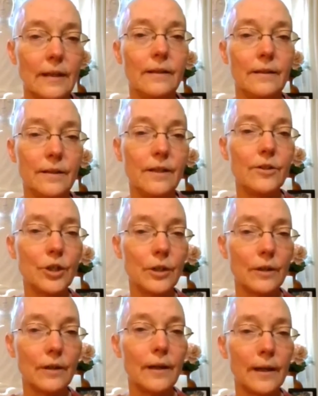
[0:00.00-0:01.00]

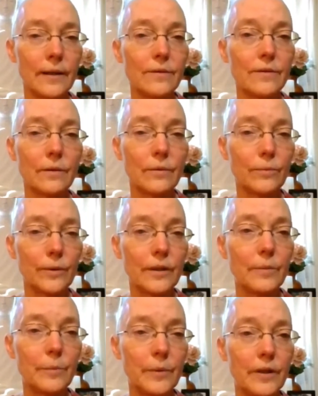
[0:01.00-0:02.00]
Intention has a
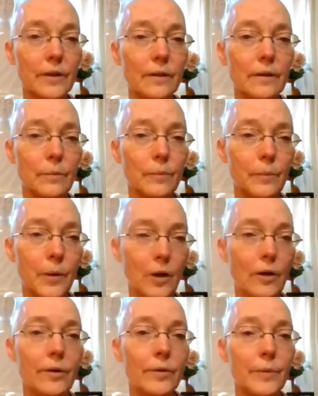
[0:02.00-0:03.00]
really big
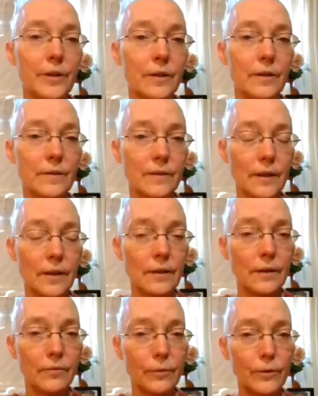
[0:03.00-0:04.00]
part because
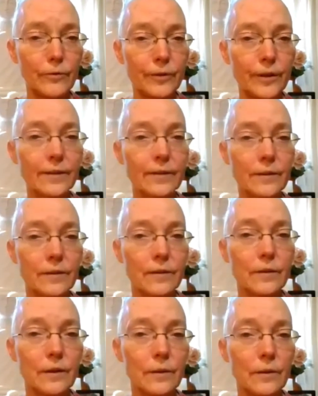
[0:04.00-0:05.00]
it
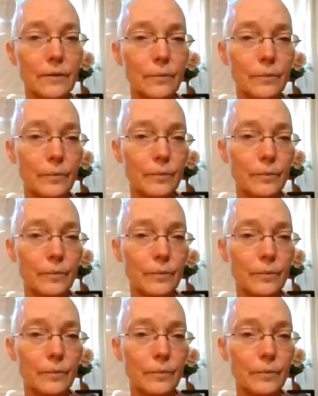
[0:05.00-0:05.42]
reflects the